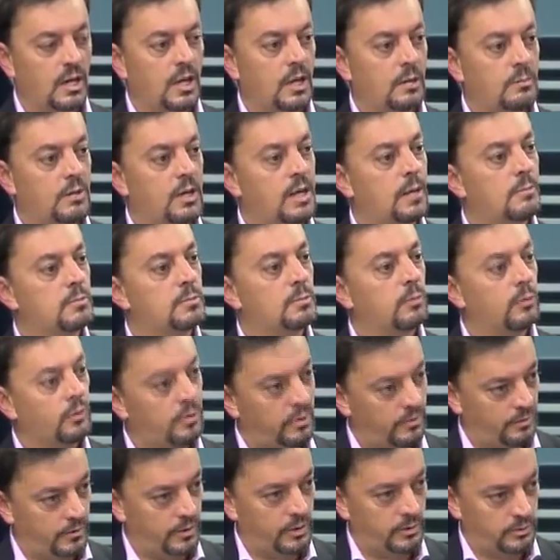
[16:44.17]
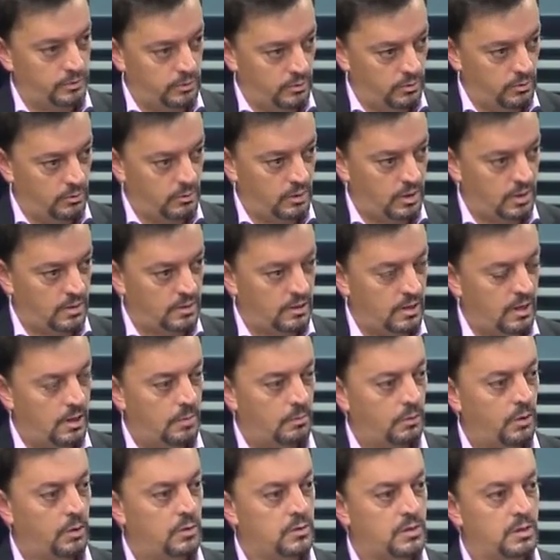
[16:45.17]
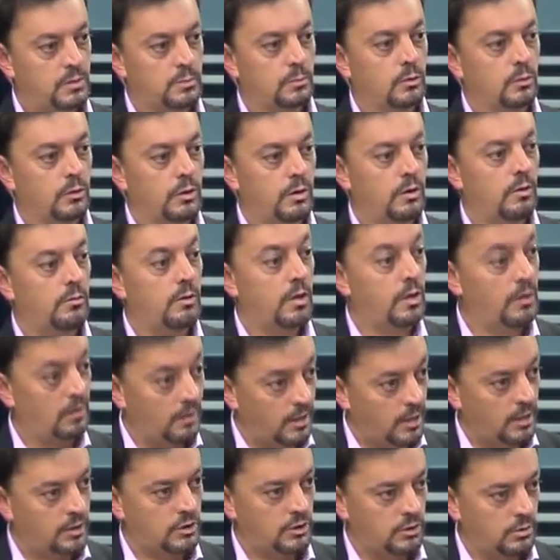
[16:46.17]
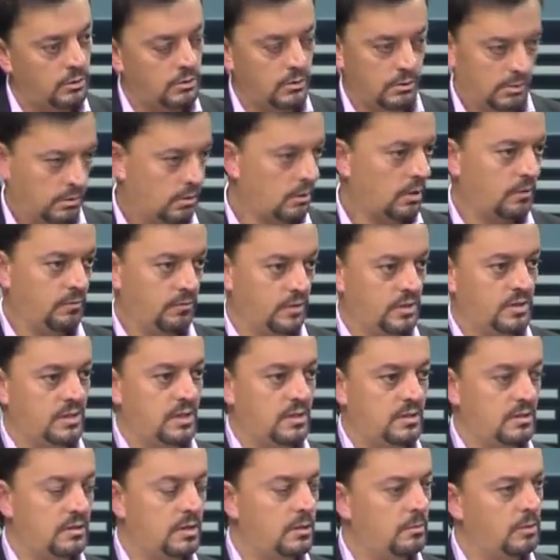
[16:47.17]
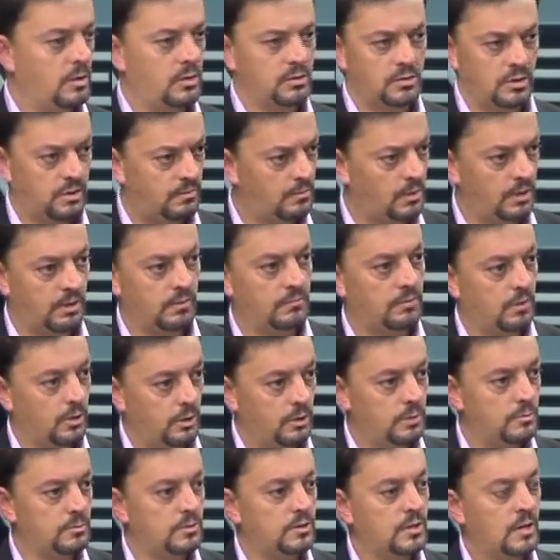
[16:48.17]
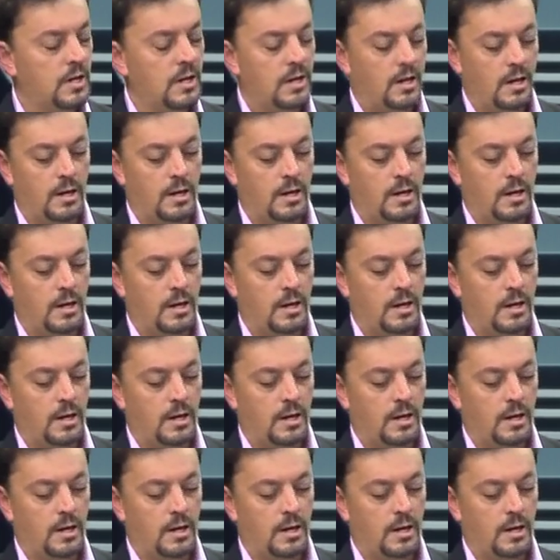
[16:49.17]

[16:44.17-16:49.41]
it becomes more difficult to do that because there's more regulation of necessity because of the bigger volumes.